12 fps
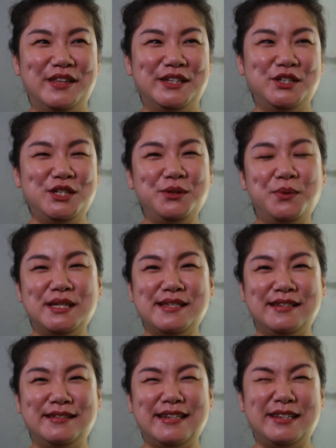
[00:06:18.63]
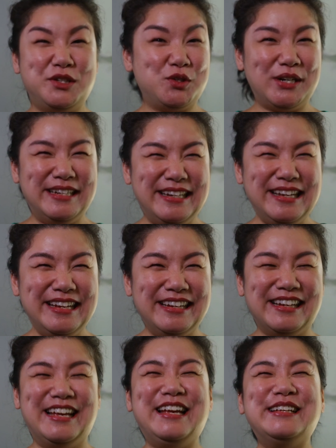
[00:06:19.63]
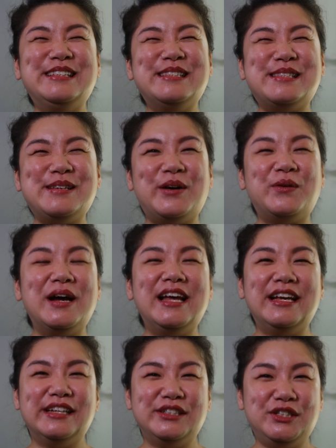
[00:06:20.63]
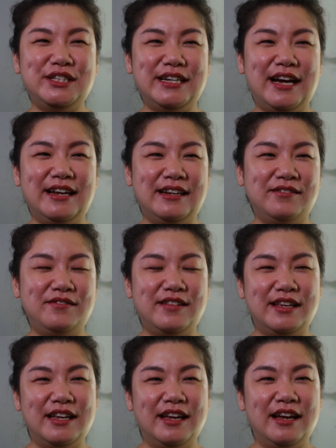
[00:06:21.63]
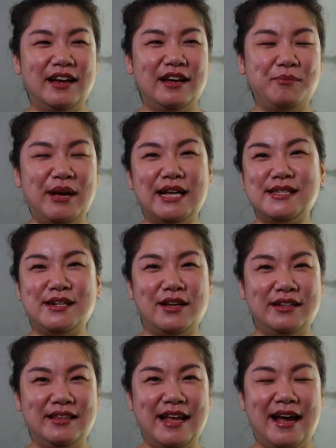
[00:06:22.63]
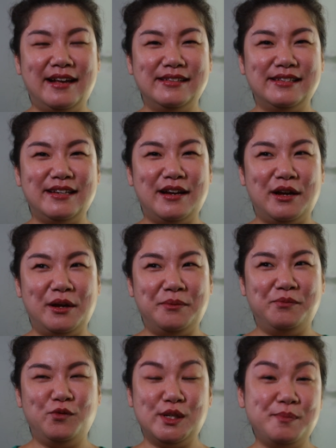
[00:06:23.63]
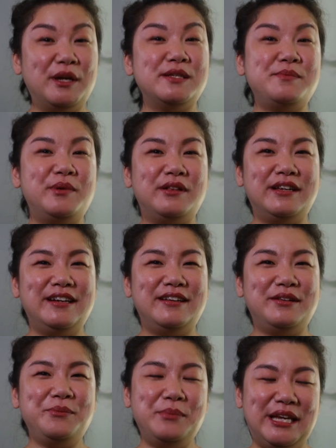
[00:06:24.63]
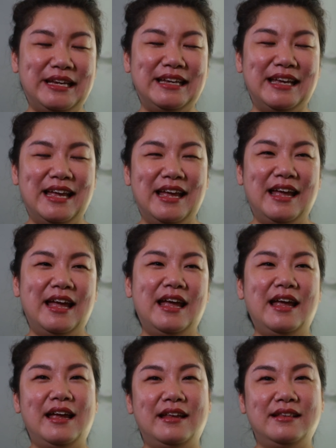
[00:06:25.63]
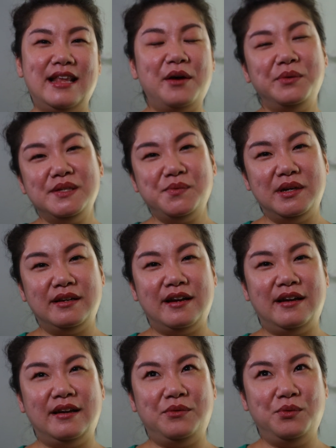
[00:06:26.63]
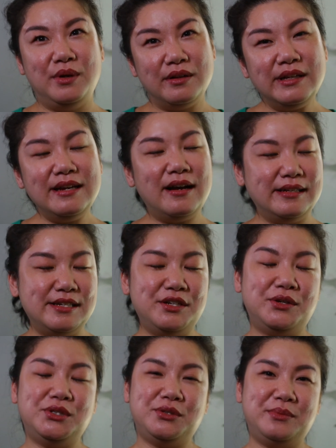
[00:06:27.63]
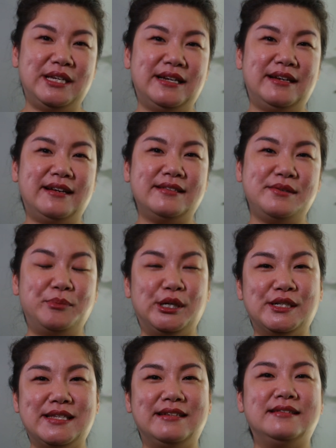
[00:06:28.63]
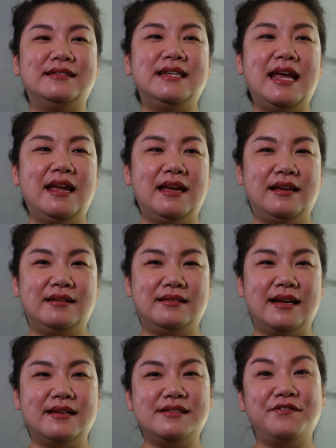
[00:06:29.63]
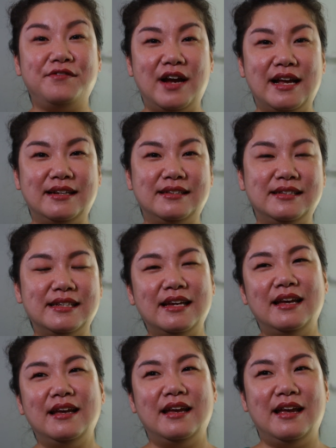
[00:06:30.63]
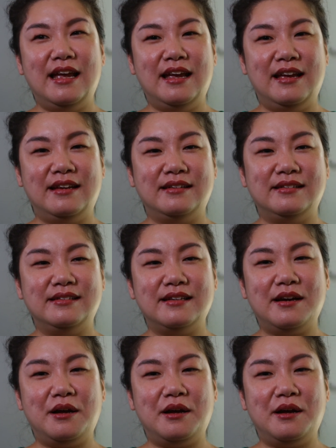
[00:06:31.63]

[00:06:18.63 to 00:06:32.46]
she wasn't as trendy, and so she kind of passed on that responsibility to me. And that was when I really got to know Jemia as a person and as a friend. And